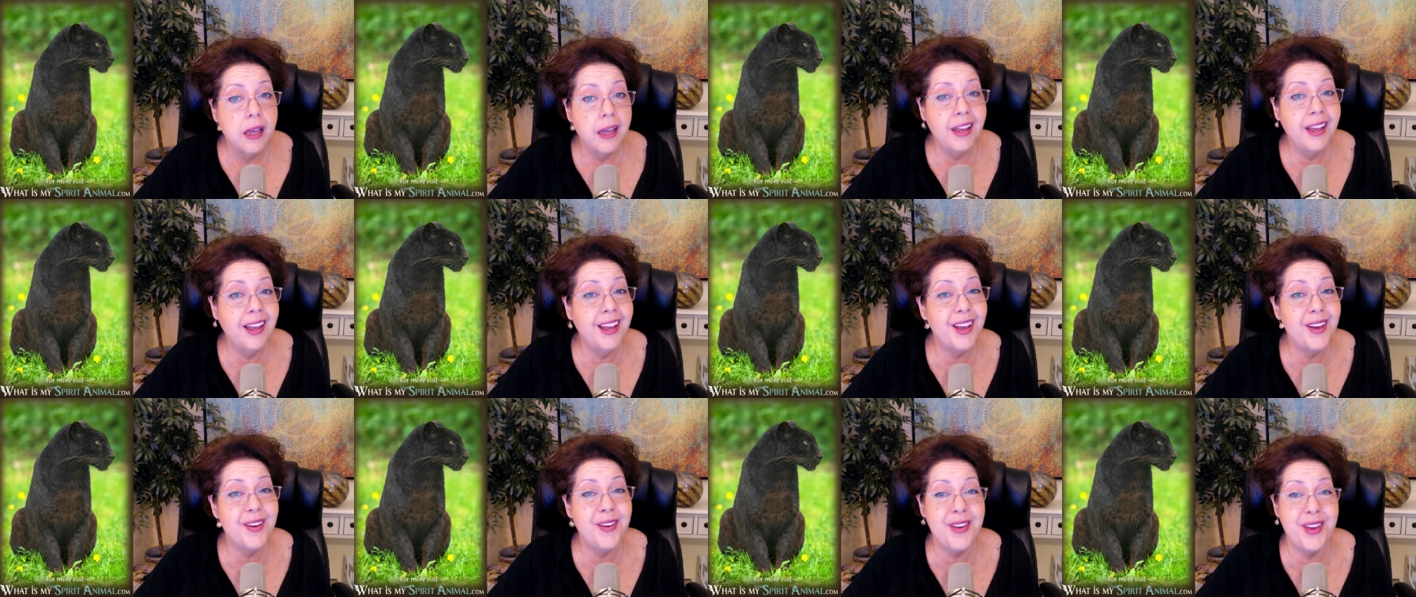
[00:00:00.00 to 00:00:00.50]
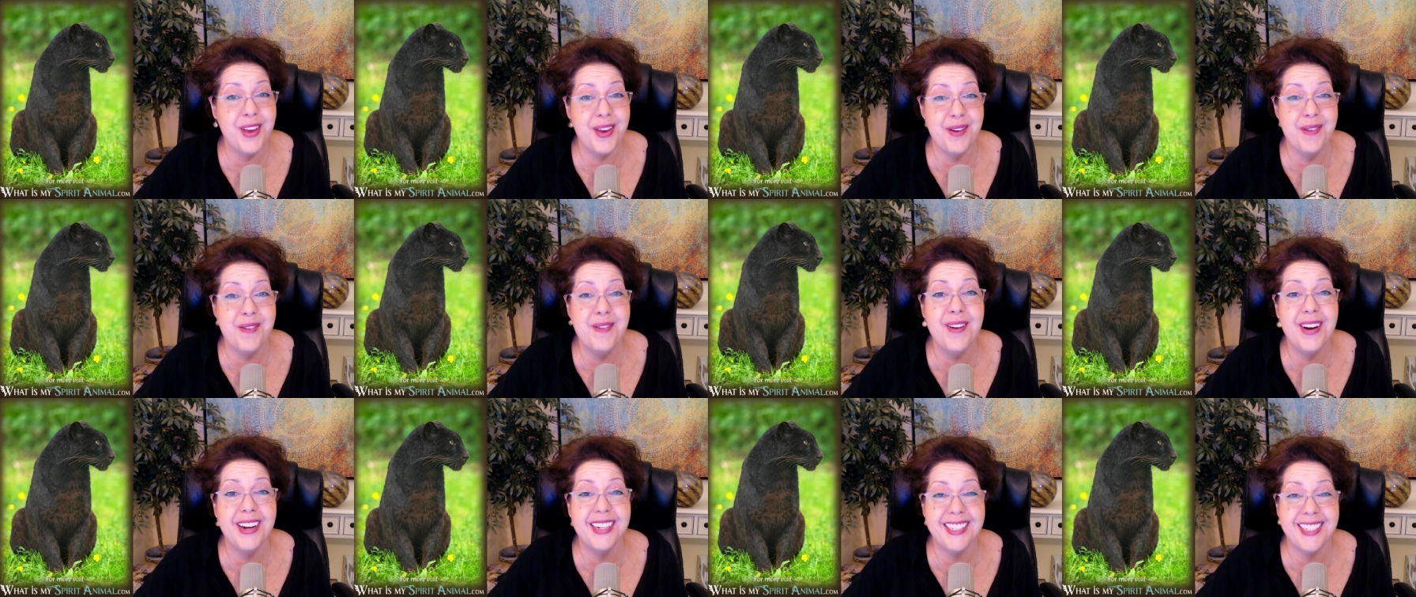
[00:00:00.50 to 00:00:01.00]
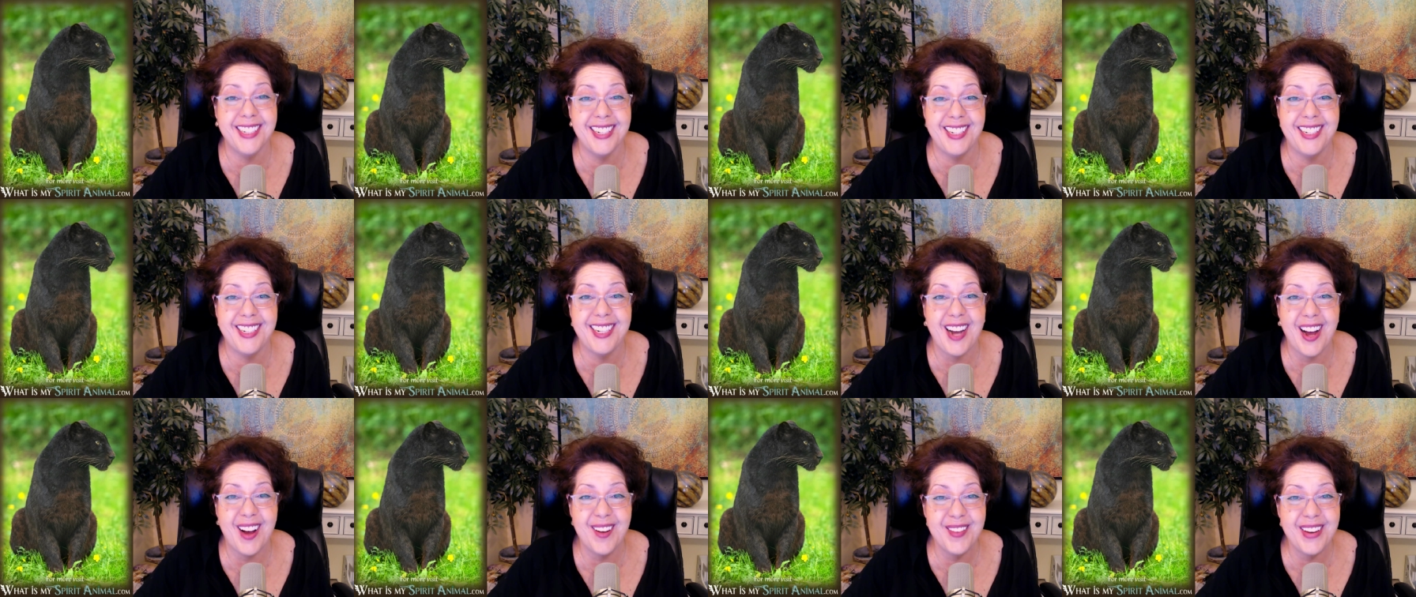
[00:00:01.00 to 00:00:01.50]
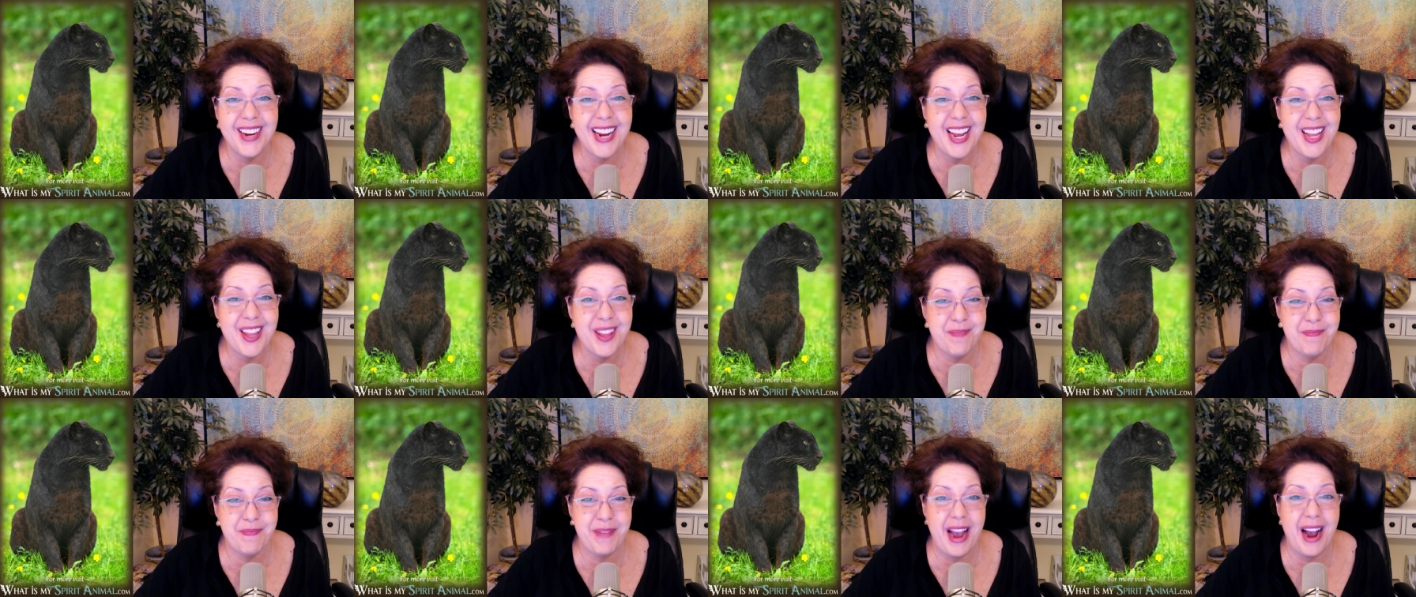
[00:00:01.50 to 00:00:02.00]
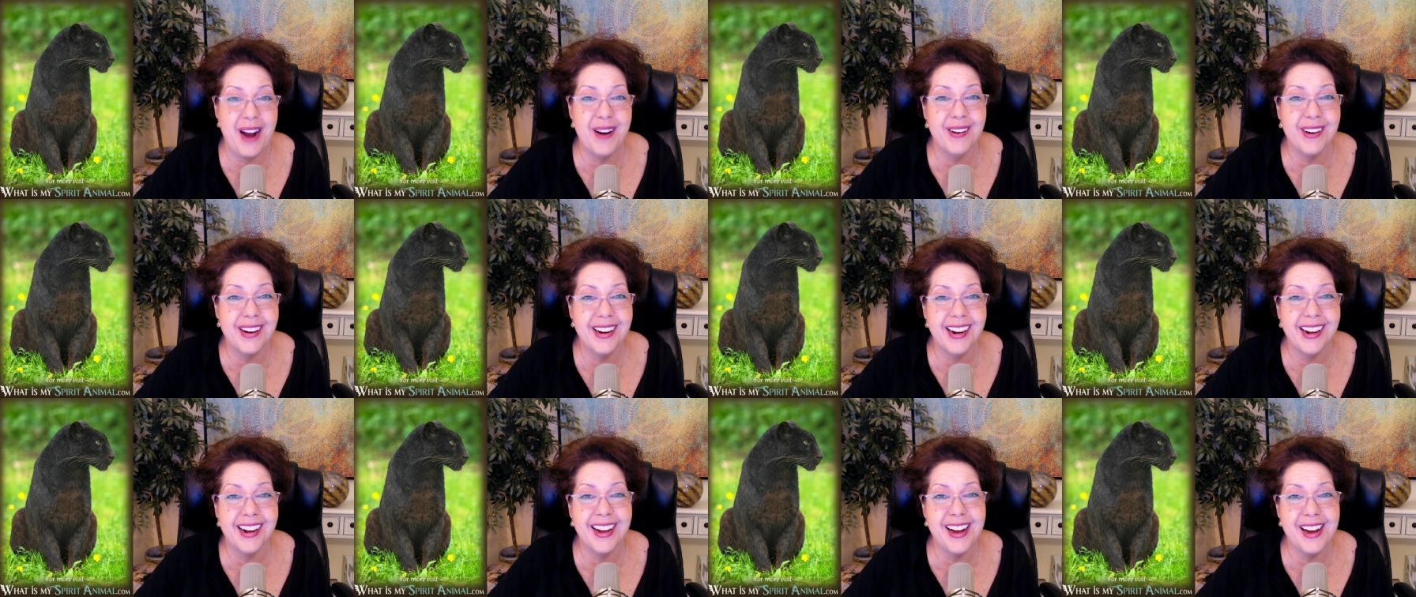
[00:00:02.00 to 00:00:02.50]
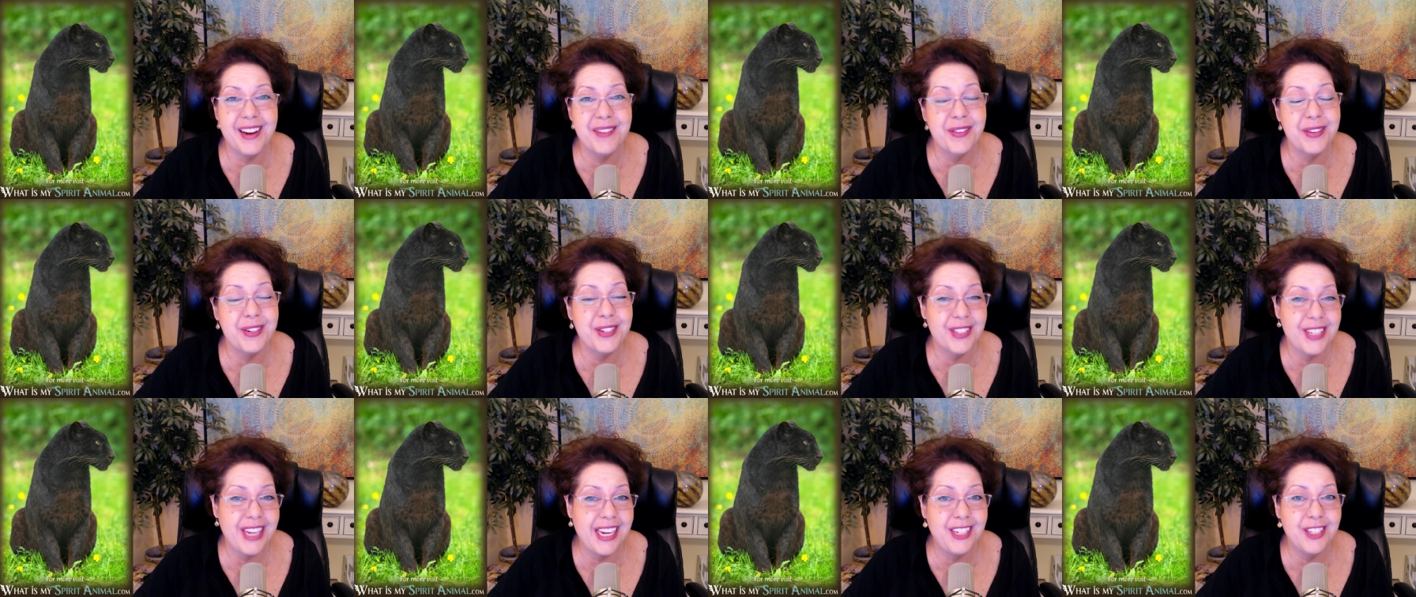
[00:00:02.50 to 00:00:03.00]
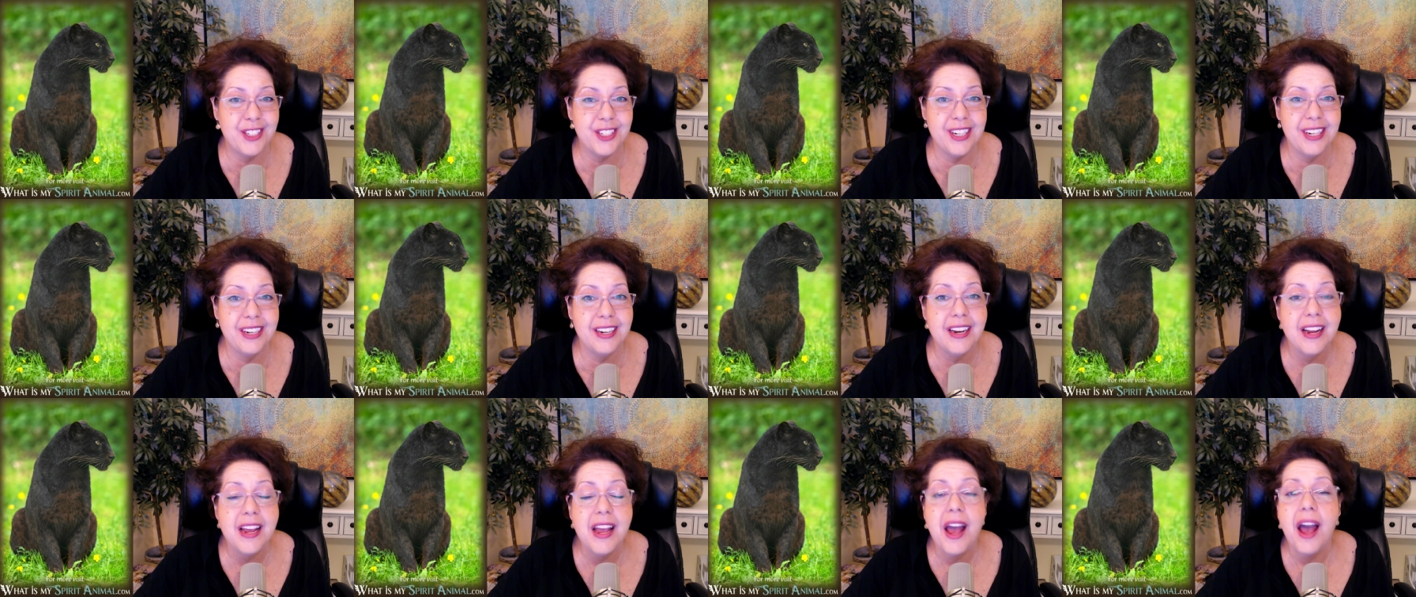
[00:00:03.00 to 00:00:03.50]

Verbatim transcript: if you want to dominate the power in a conversation,